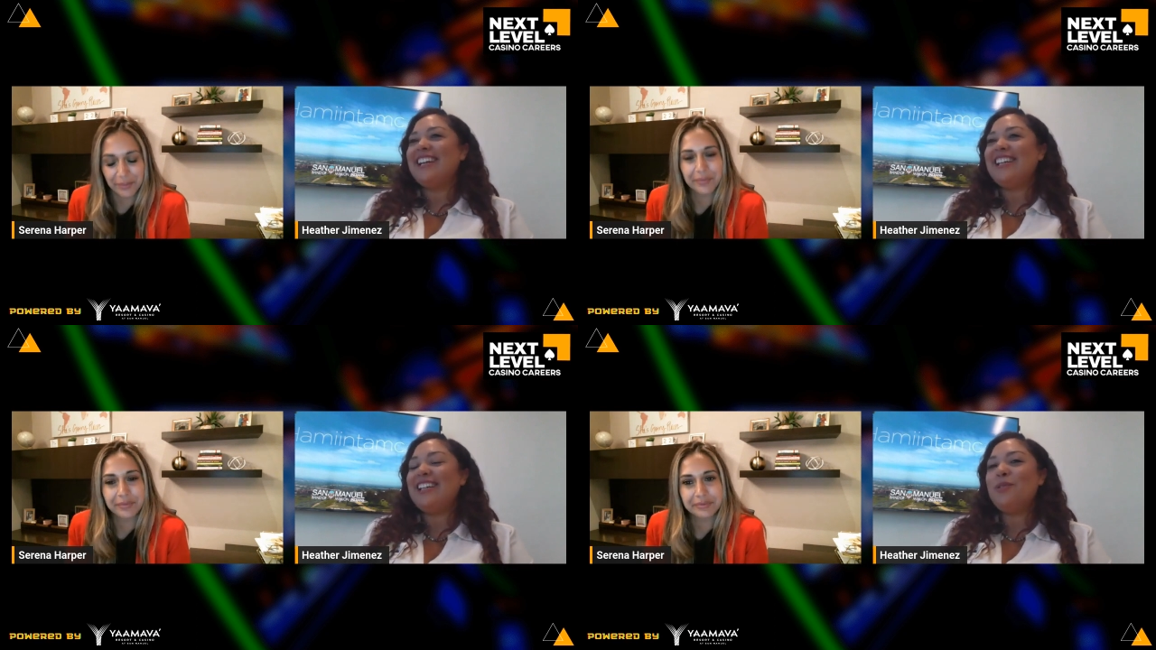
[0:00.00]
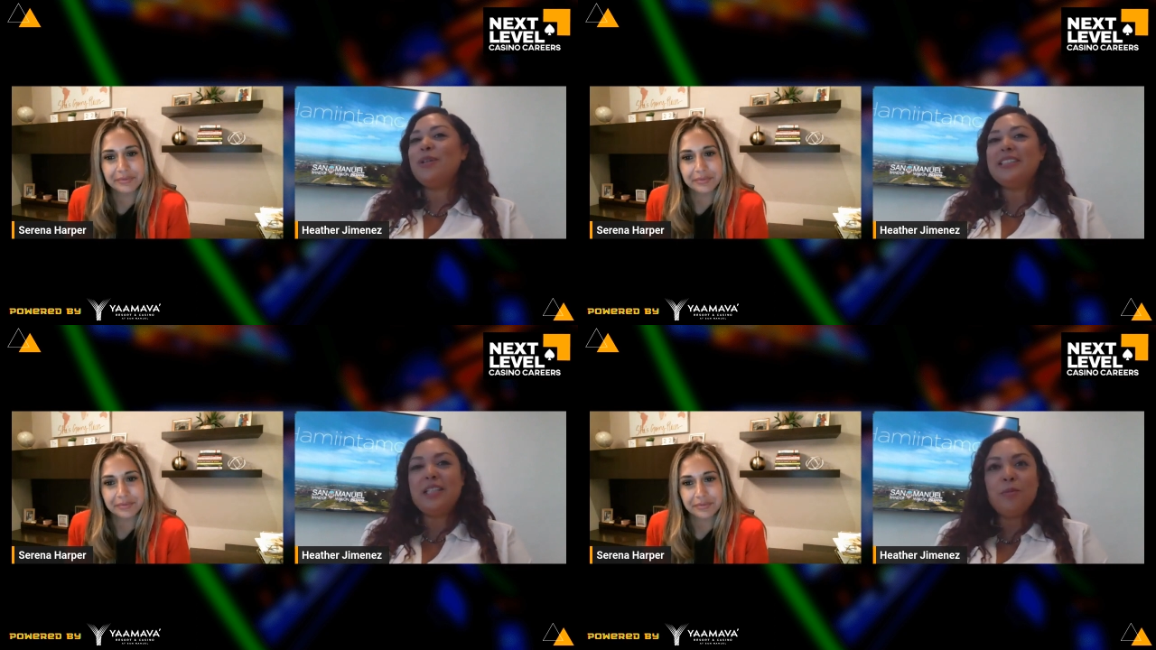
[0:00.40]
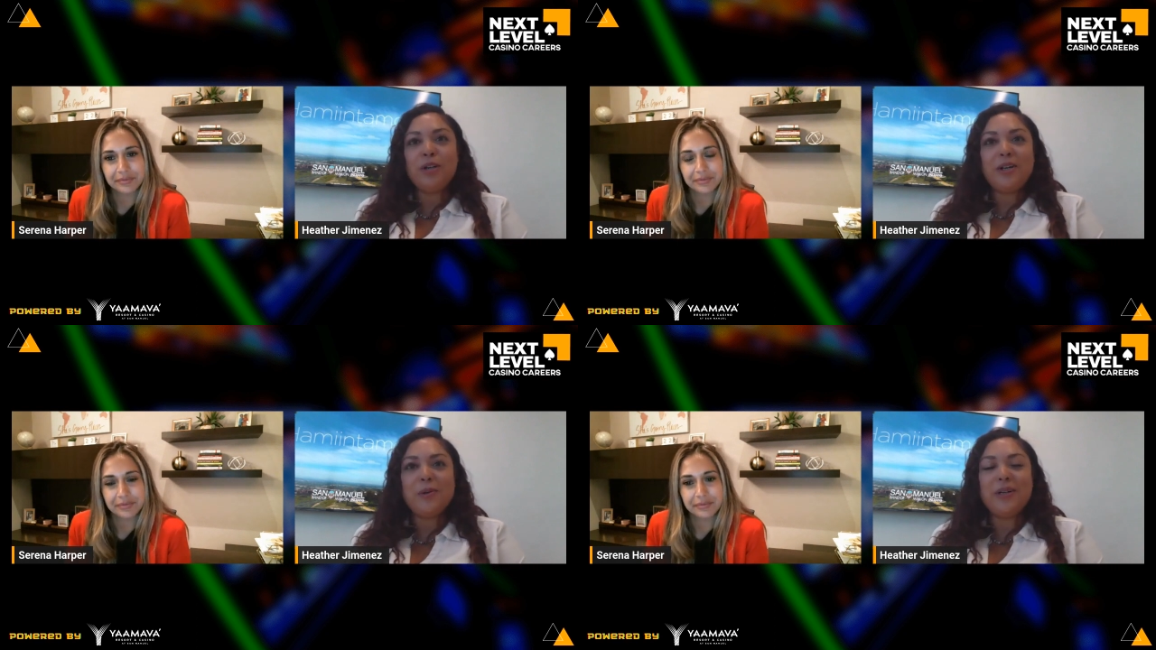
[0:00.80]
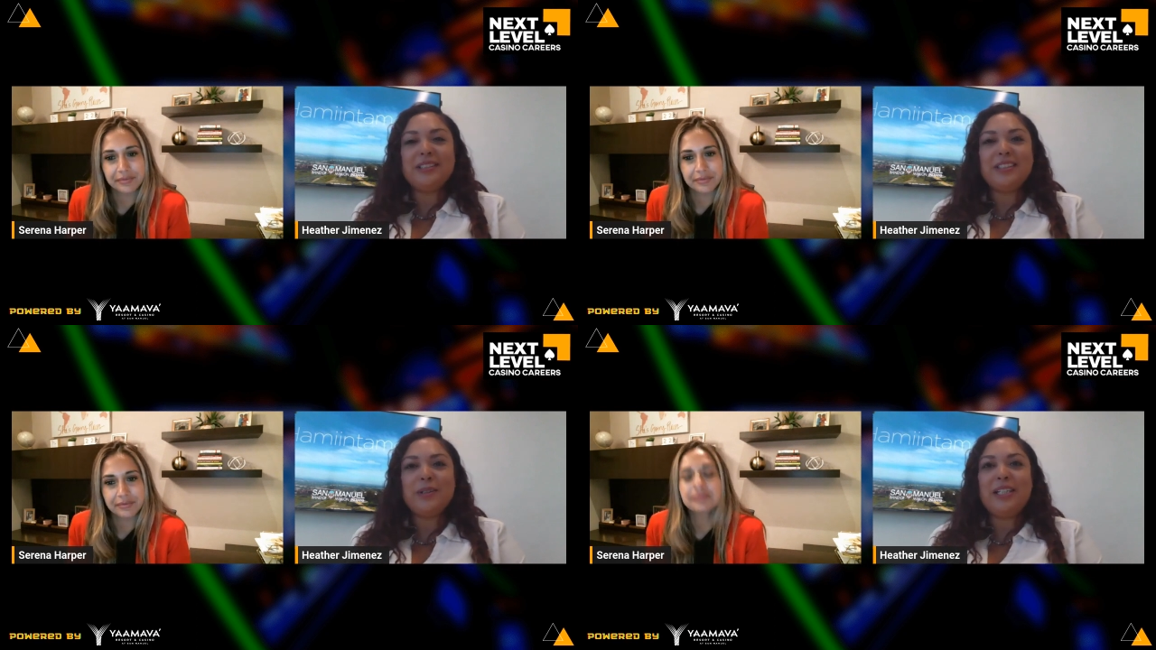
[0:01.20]
Speaker 1: he was in the marine corps
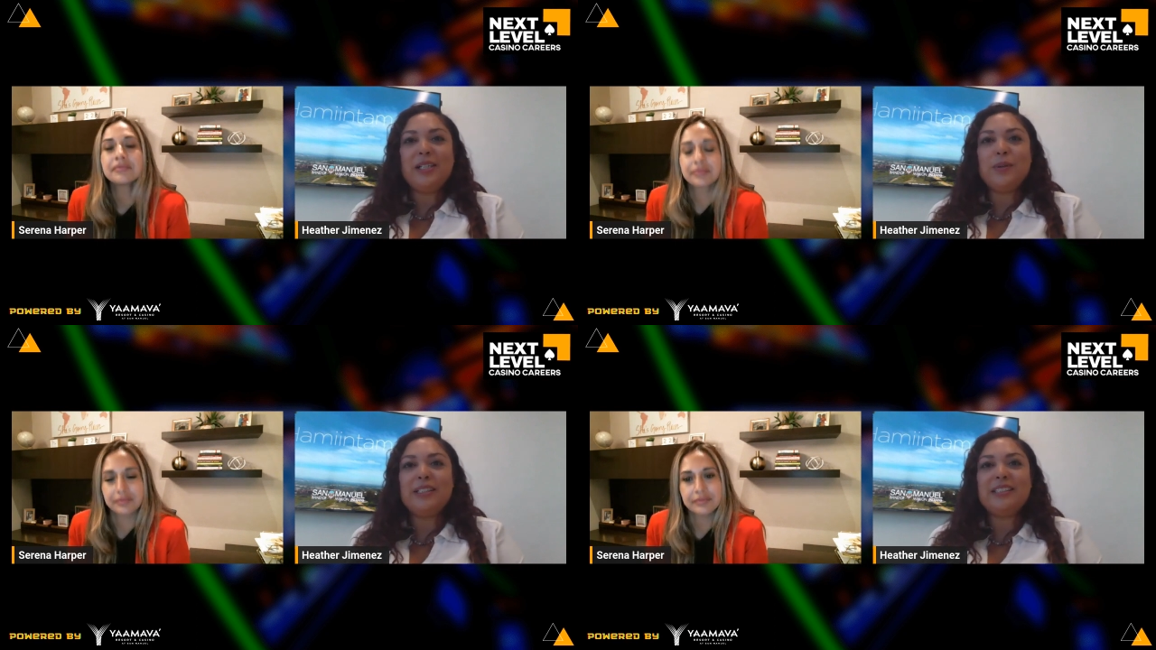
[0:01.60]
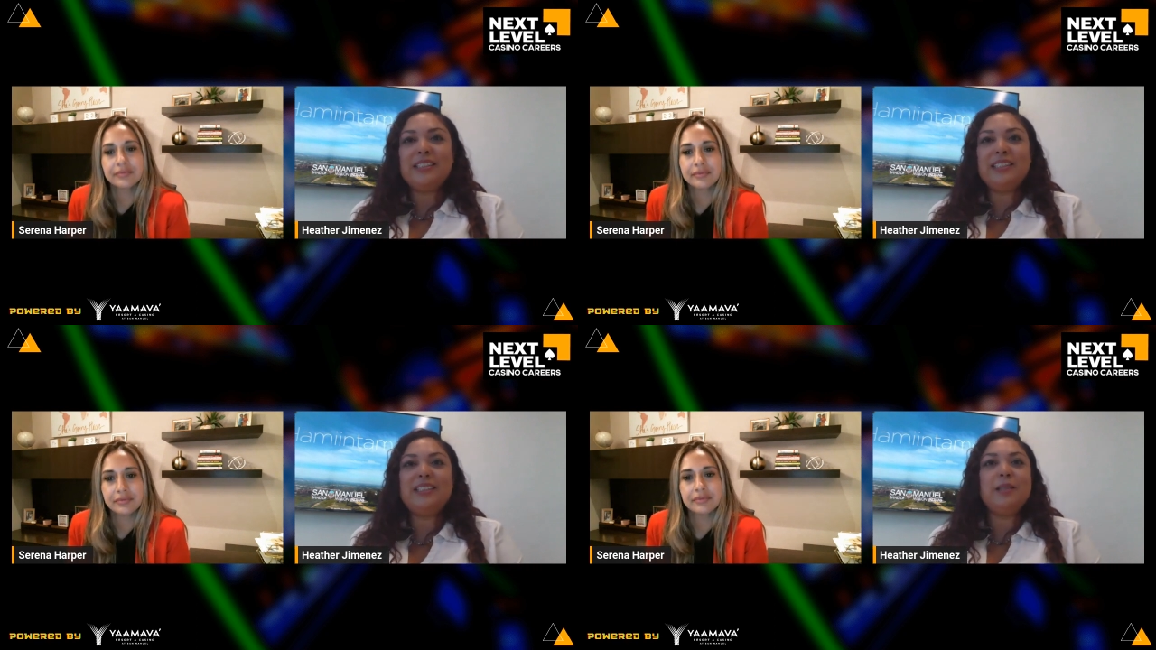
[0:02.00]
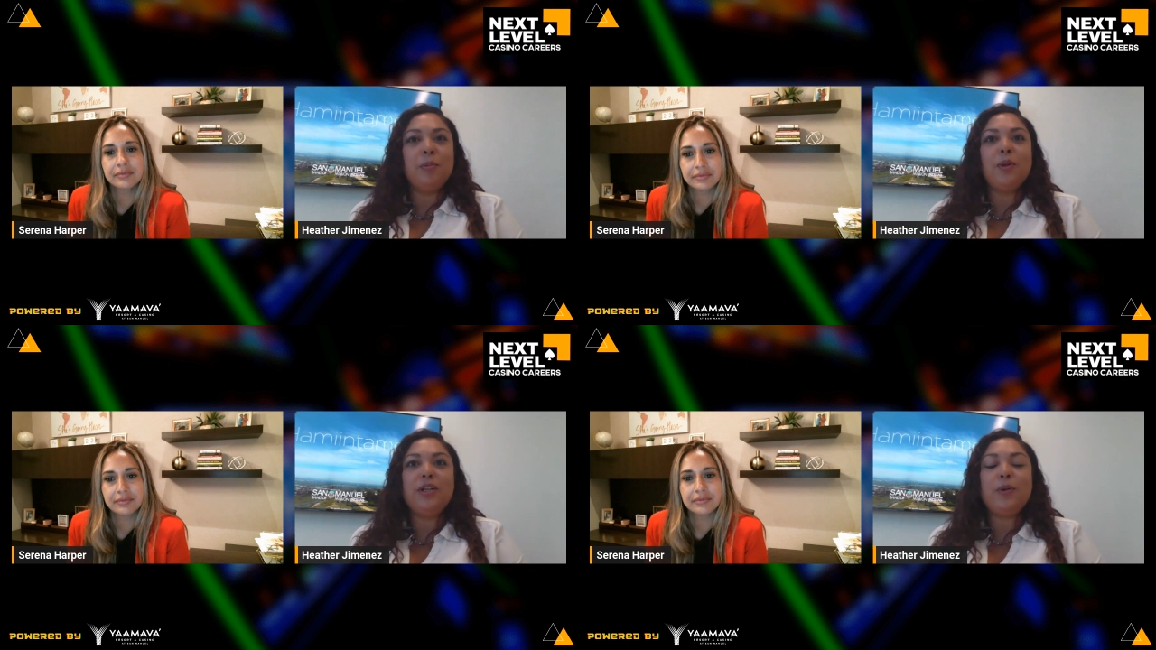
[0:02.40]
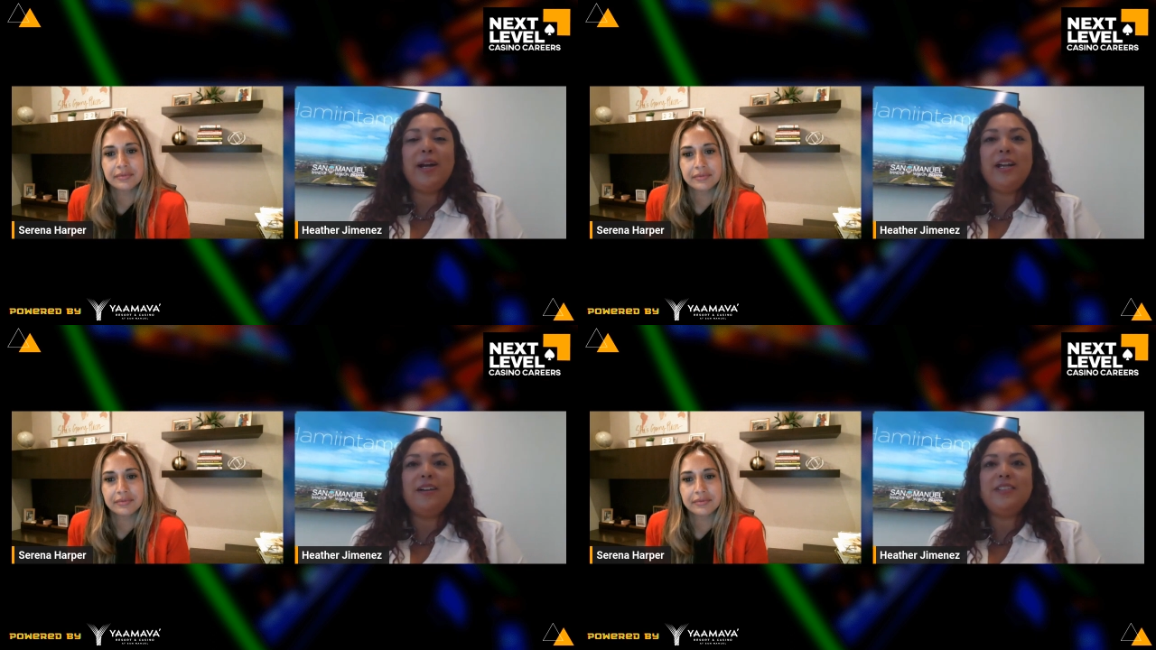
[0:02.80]
so he was deployed
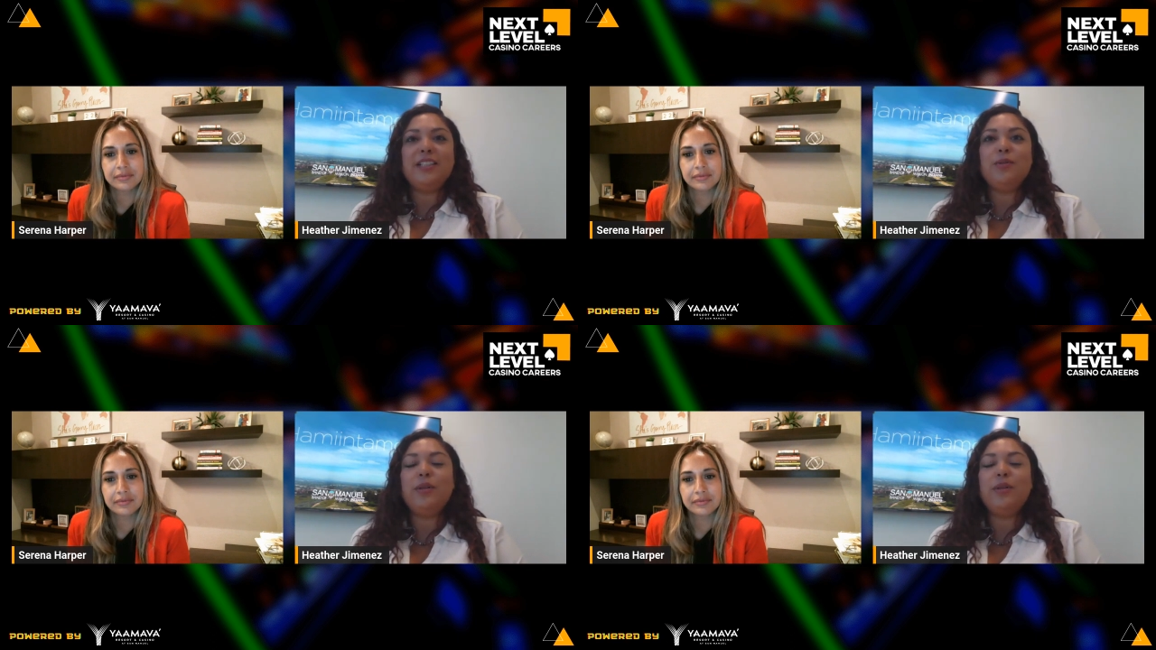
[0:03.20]
quite often,